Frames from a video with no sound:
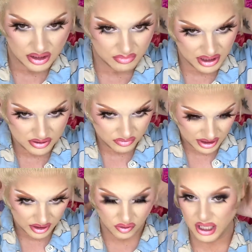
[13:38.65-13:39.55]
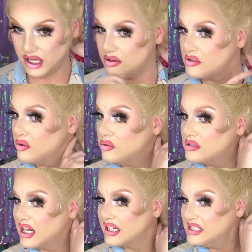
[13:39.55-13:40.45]
make sure that your hair is all
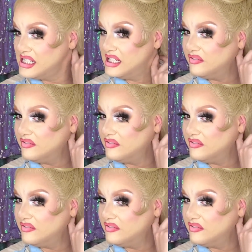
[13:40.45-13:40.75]
tucked in.